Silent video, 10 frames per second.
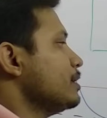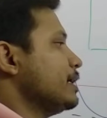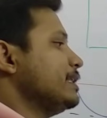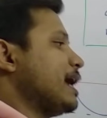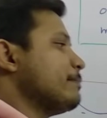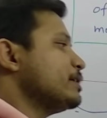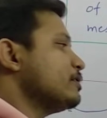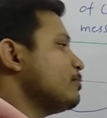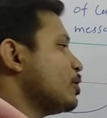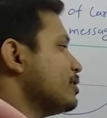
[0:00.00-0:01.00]
in
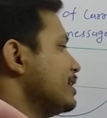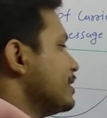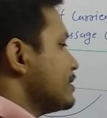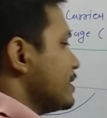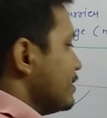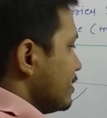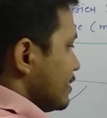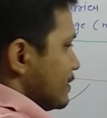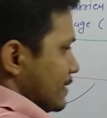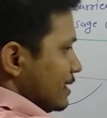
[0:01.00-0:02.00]
amplitude modulated sig
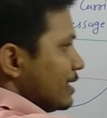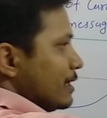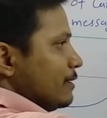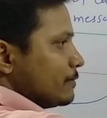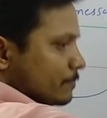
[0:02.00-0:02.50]
signal